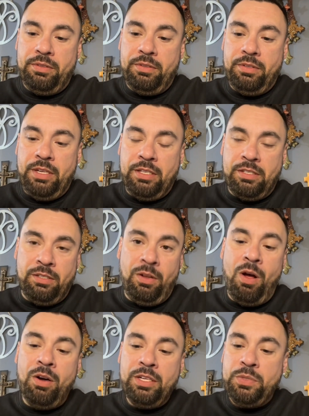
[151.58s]
as
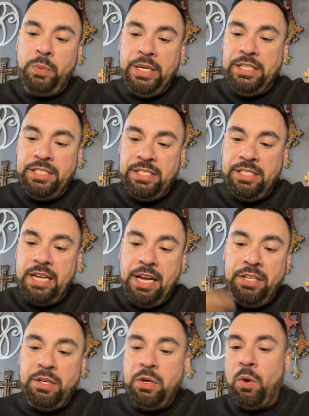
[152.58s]
long as we stay
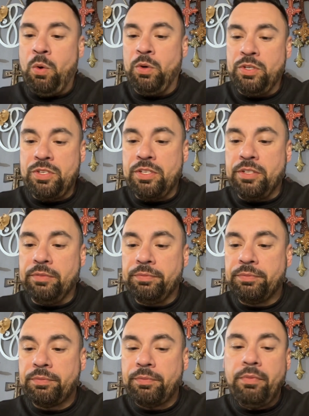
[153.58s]
the course,
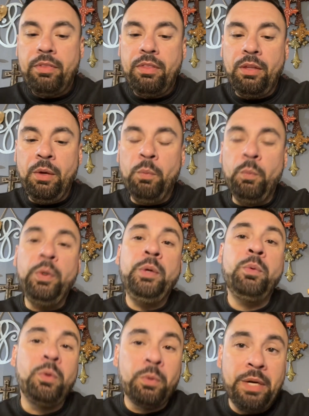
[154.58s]
we
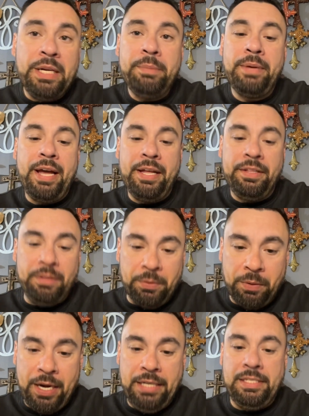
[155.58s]
will reap at the
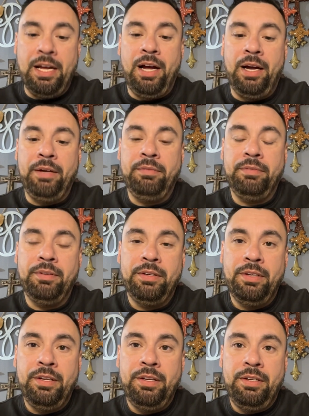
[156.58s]
right time.
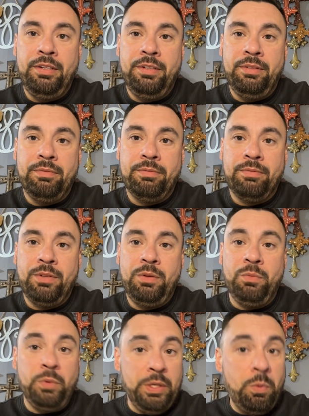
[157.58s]

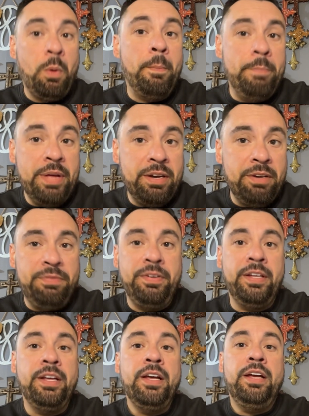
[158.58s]
We will
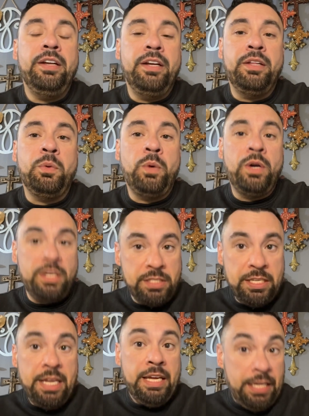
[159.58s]
benefit. In other words,
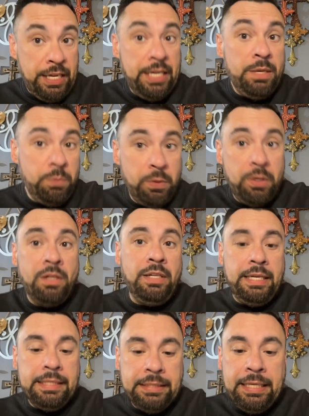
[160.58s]
He will
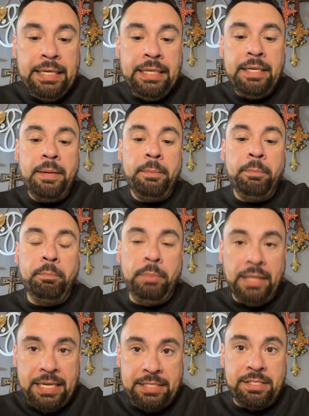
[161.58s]
indeed
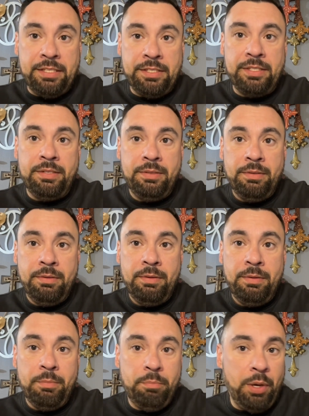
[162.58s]
bless us,
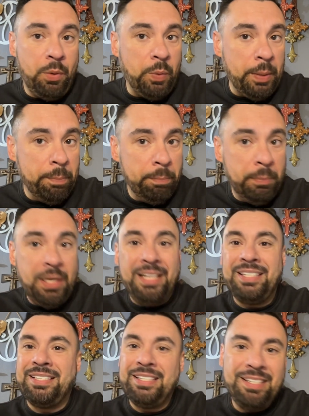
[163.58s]
but we
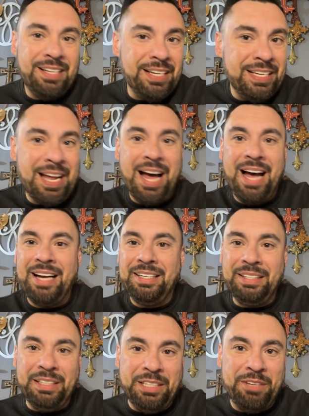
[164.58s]
must
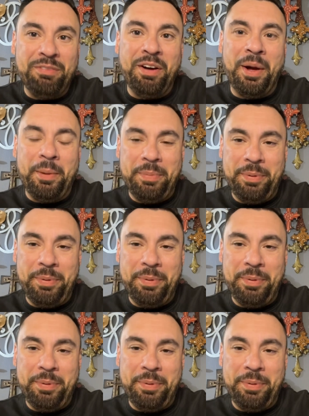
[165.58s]
not give up.